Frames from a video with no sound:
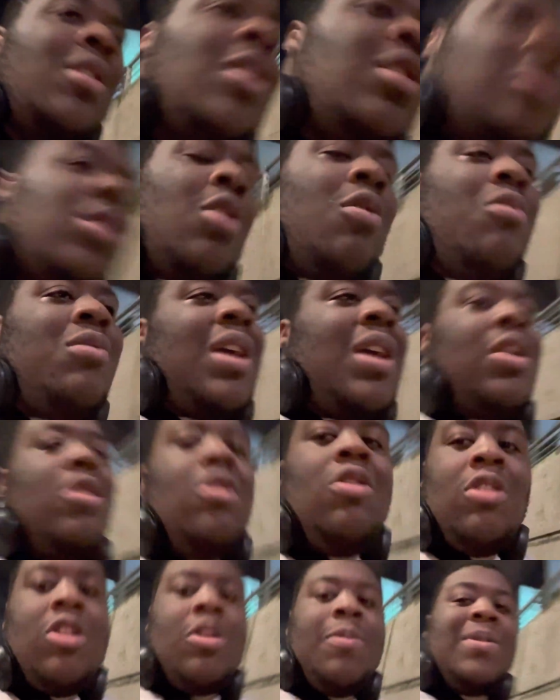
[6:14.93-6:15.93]
Don't get
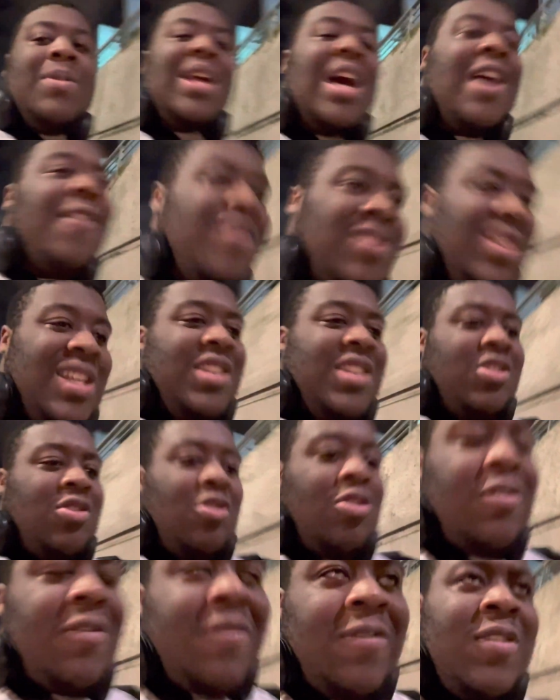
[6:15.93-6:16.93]
caught up in having these
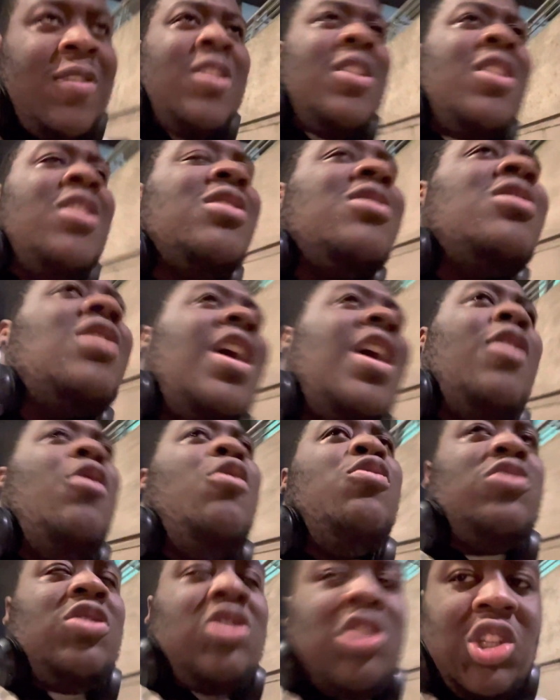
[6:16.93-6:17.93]
sort of
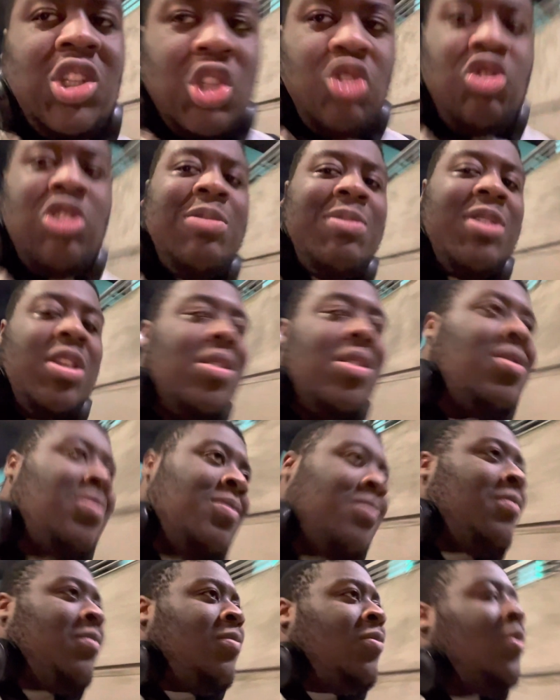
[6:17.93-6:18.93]
cycles of just dreaming.
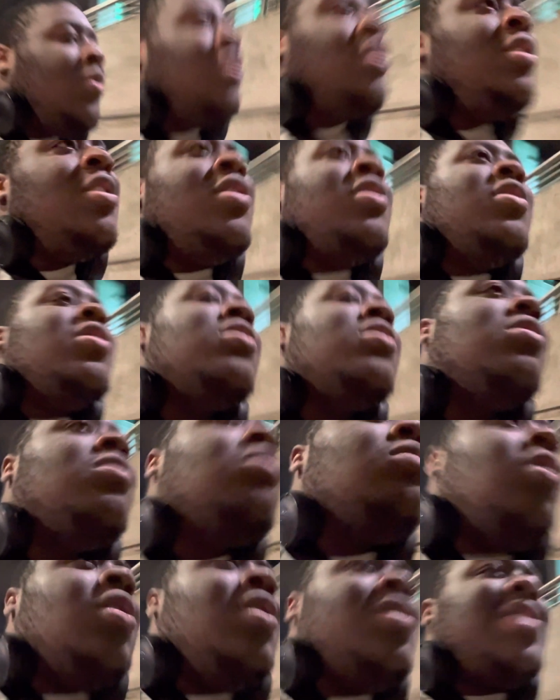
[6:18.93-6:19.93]

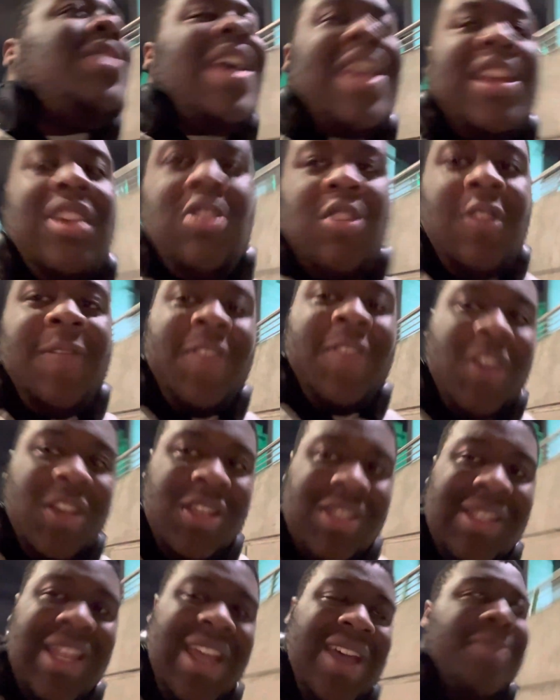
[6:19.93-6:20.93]
Take your first
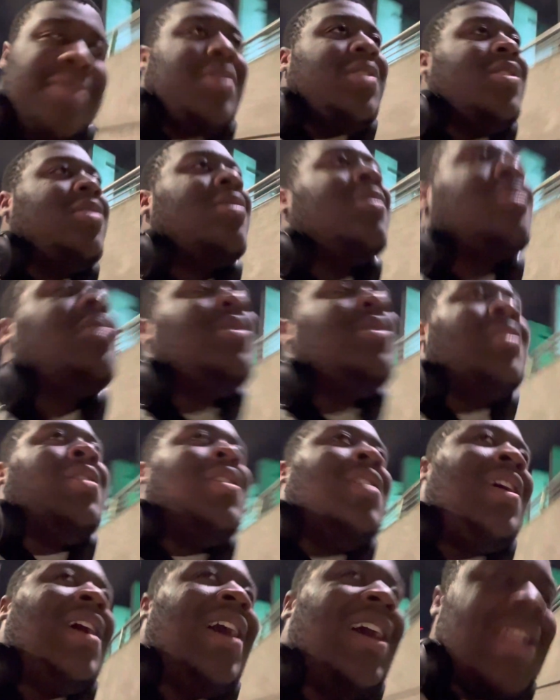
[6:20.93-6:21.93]
steps
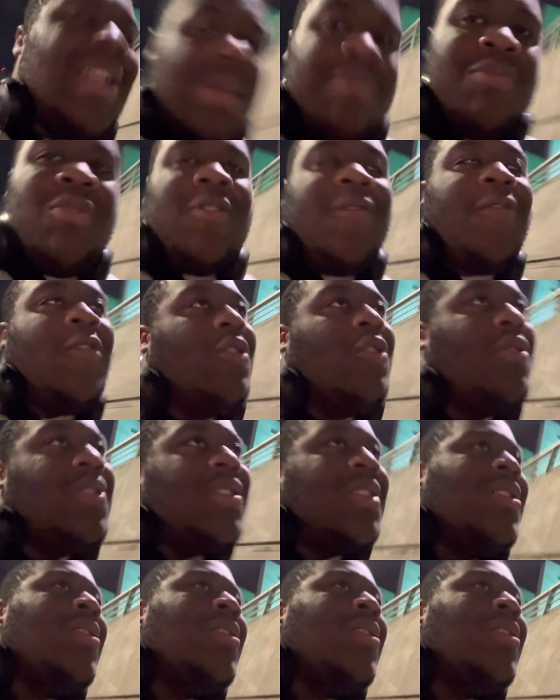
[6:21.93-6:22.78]
and then move forward.